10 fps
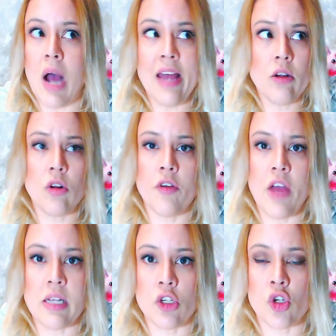I don't know if it
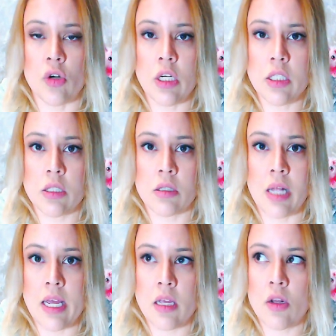has insurance.
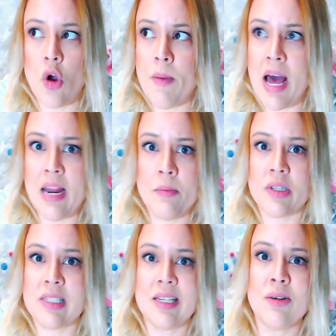Like, nobody in
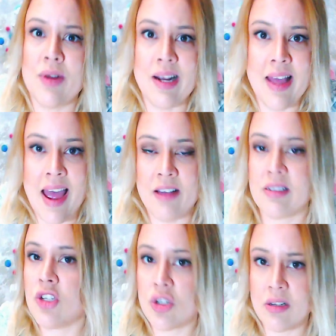Brazil really has
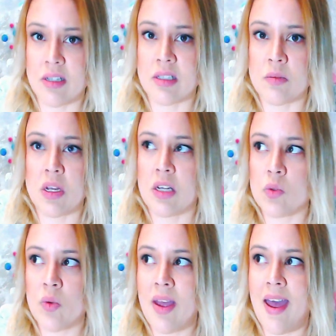insurance because
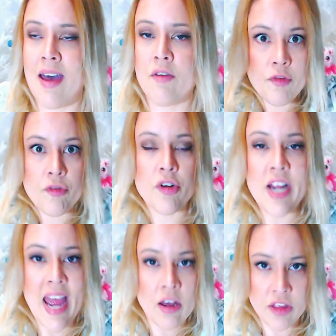we have
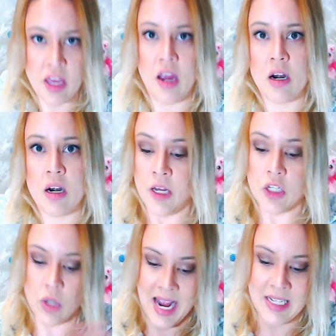free healthcare.
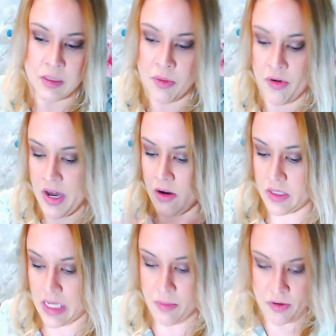So I asked Maria, I was
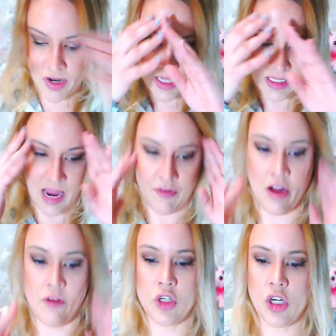like, Maria, does he have
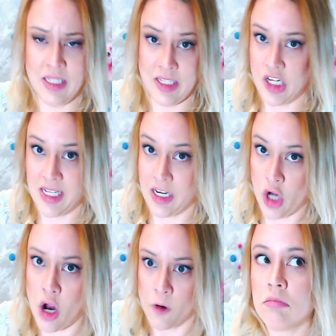health insurance? She was like,
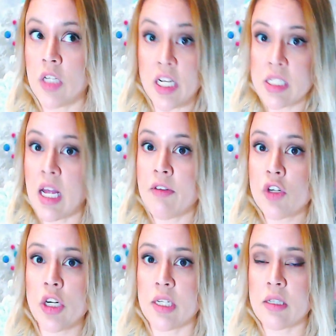no, he doesn't have
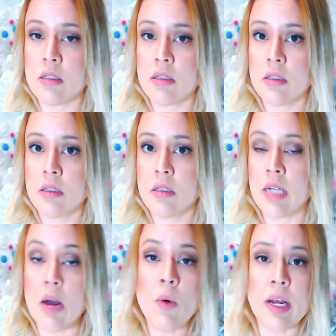insurance.
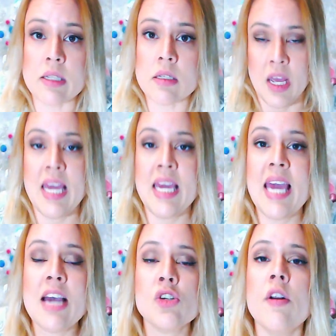Now what? He
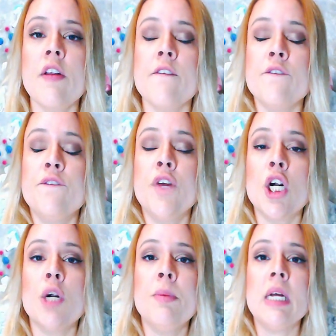actually
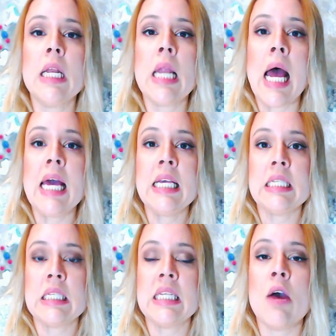
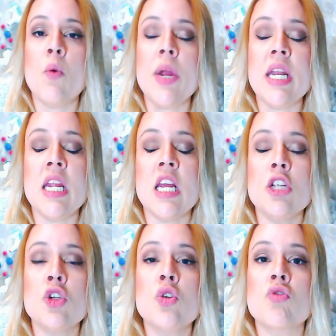verbalized that we needed
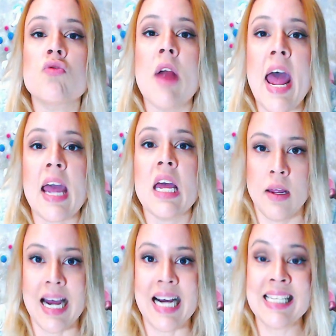to drag
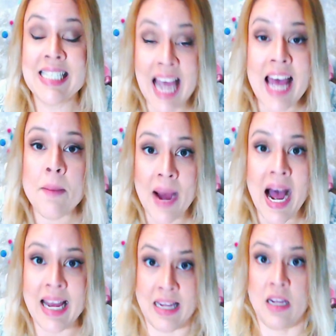a dead
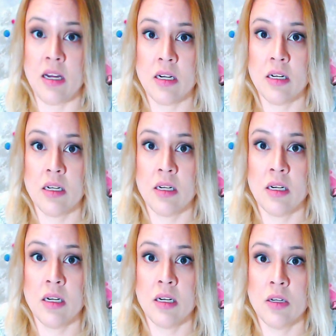body
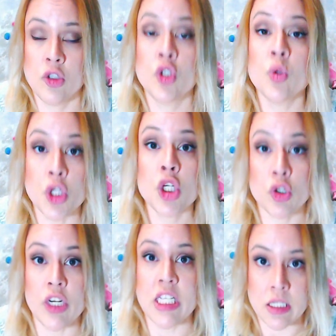to the
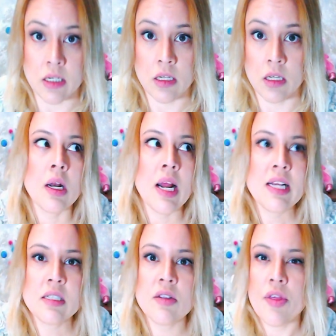street.
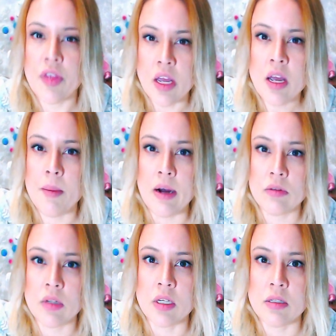Let's think about
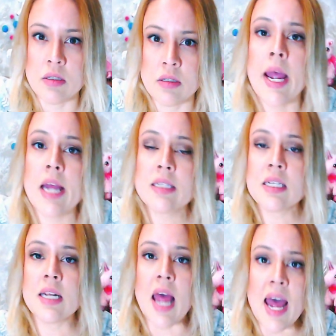this. It's
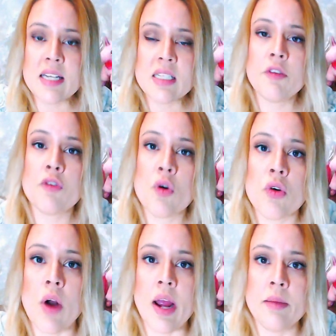an active
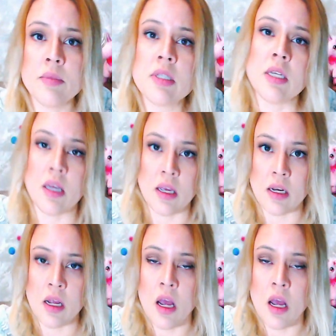crime scene.